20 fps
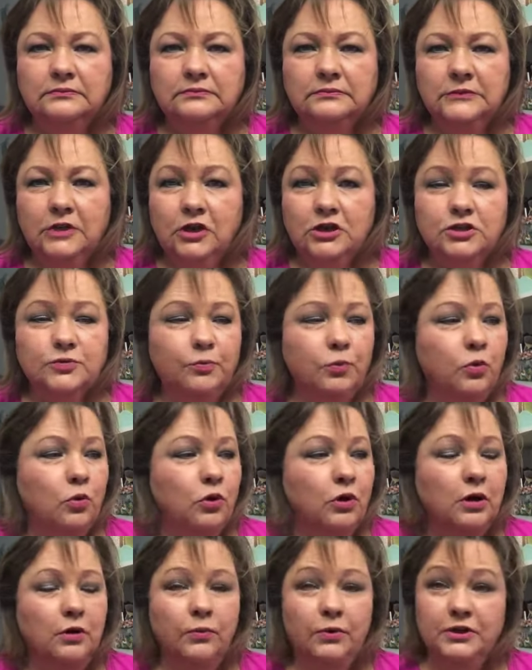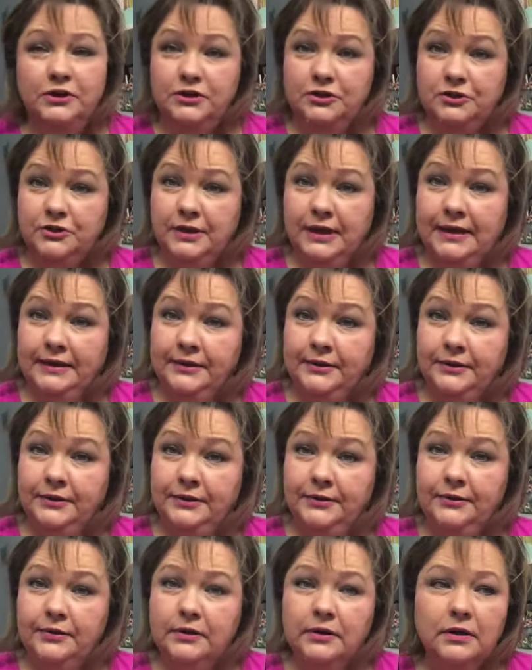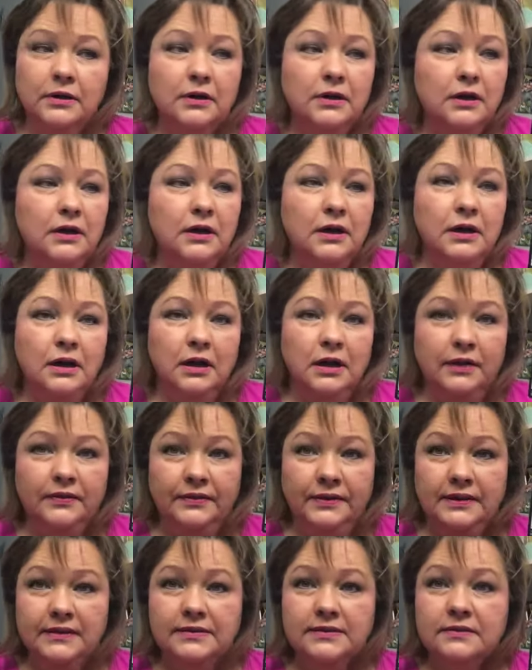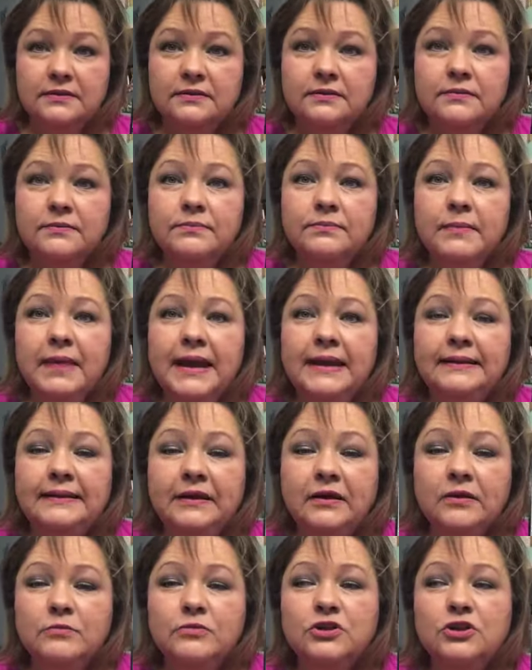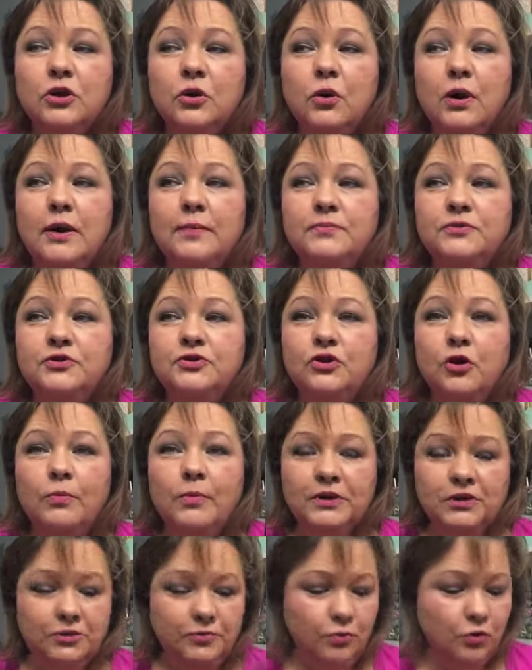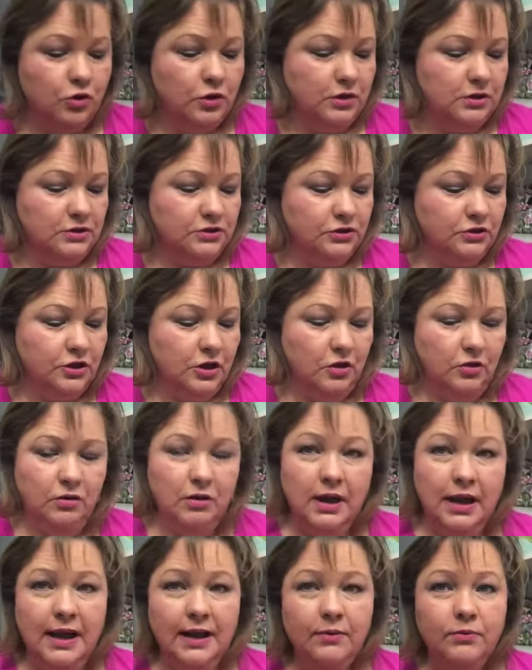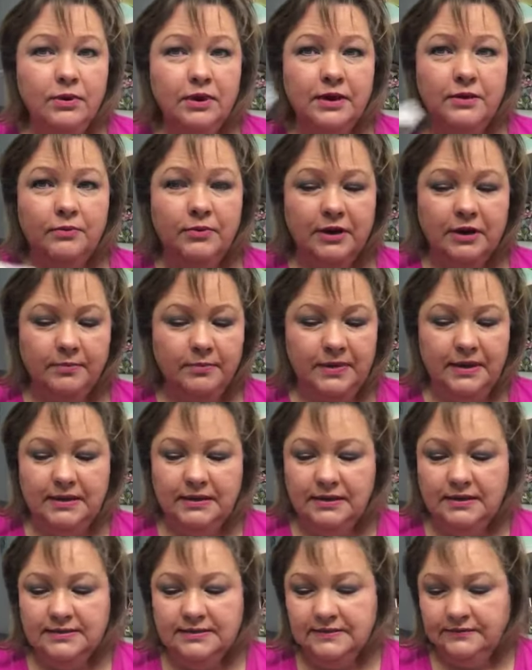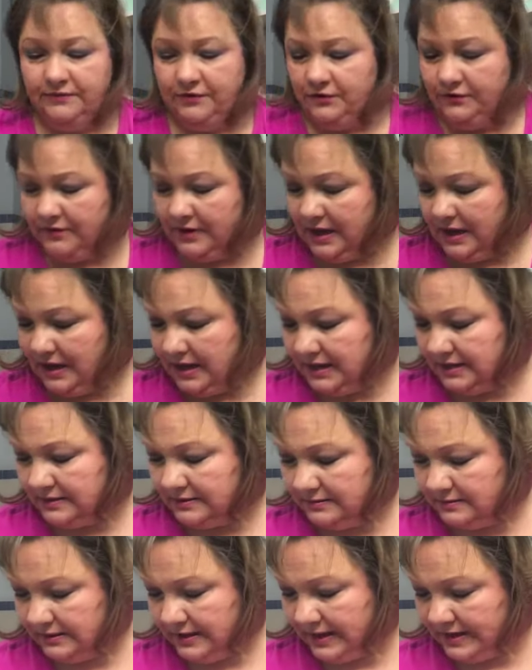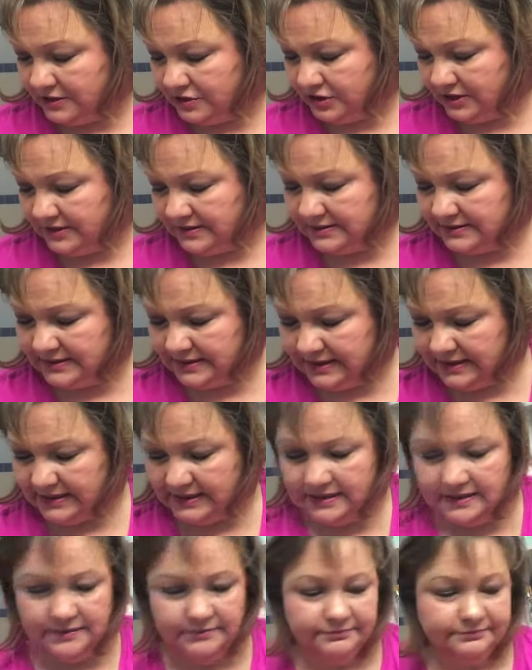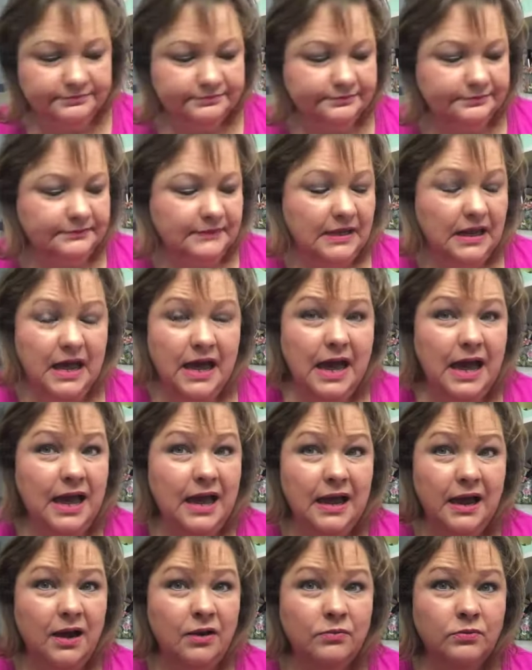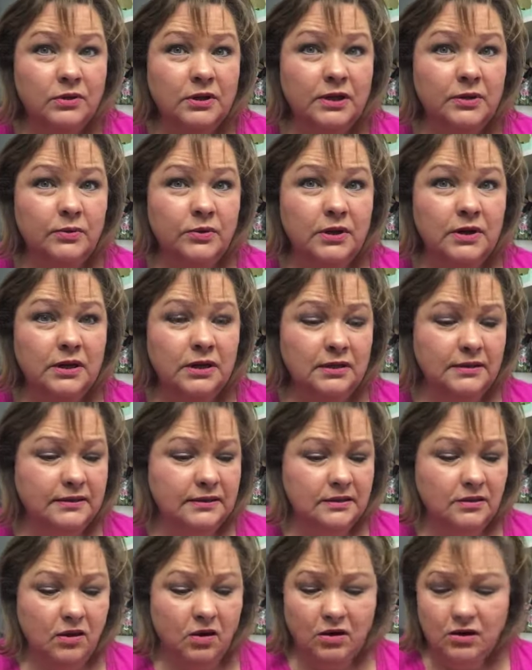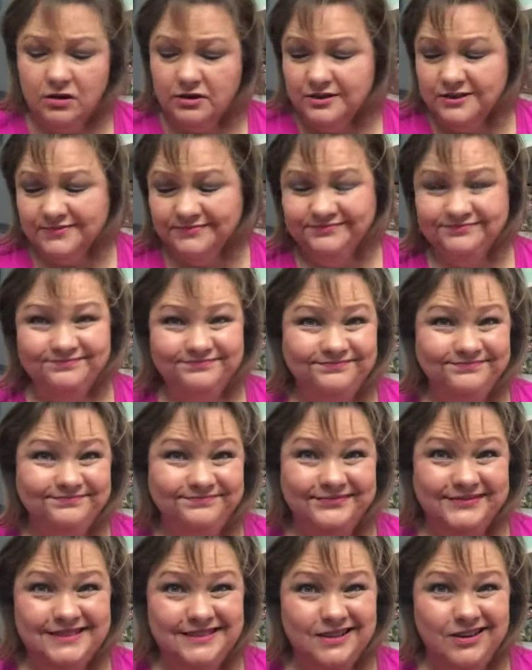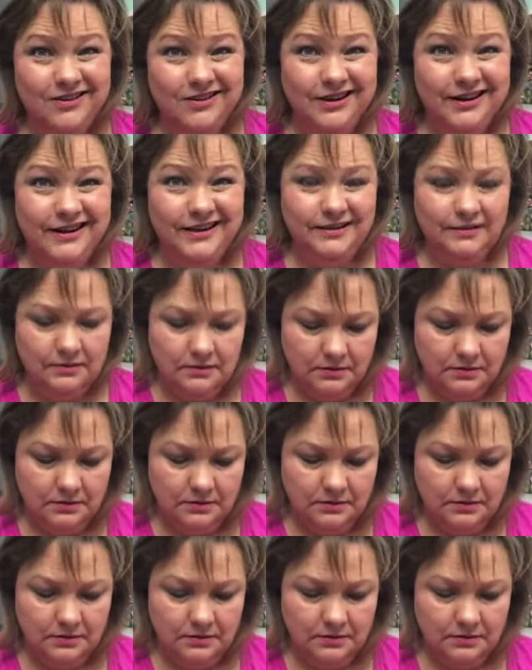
large pore, which I do, this made them show up so much more. So no, I wouldn't recommend this. If you've got aging skin, I, I really wouldn't. The NARS, sorry.